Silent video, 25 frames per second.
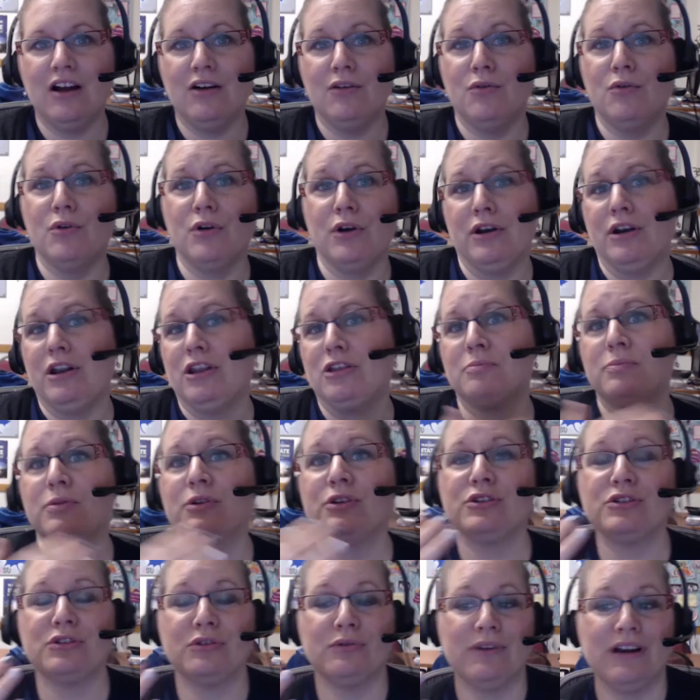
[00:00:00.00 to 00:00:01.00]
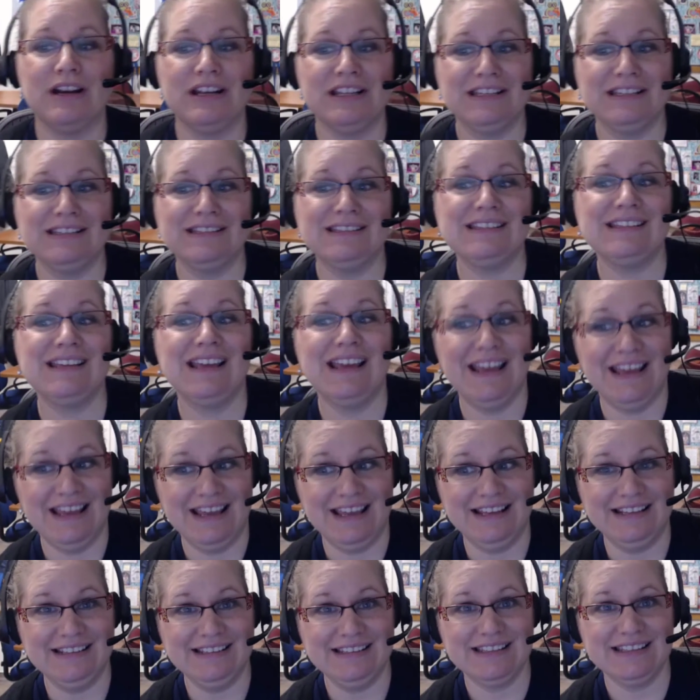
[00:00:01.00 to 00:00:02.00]
or another person's writing
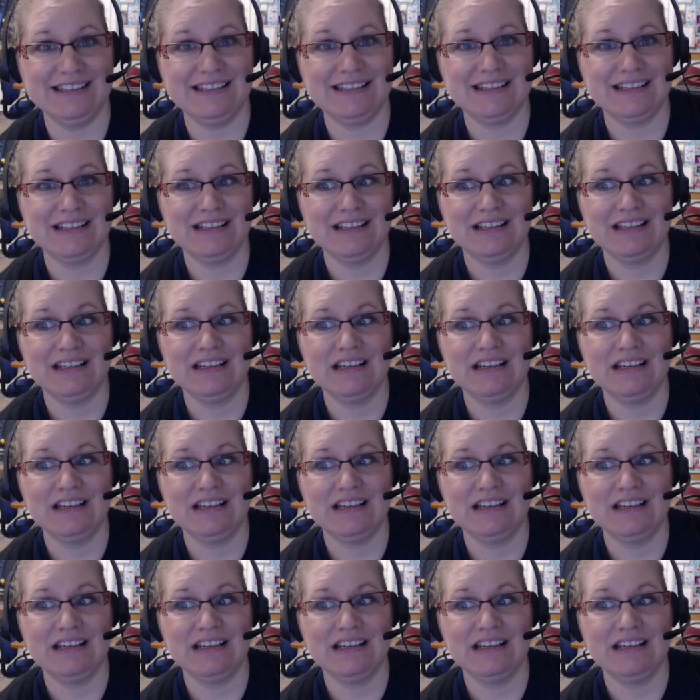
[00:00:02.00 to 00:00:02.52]
ends.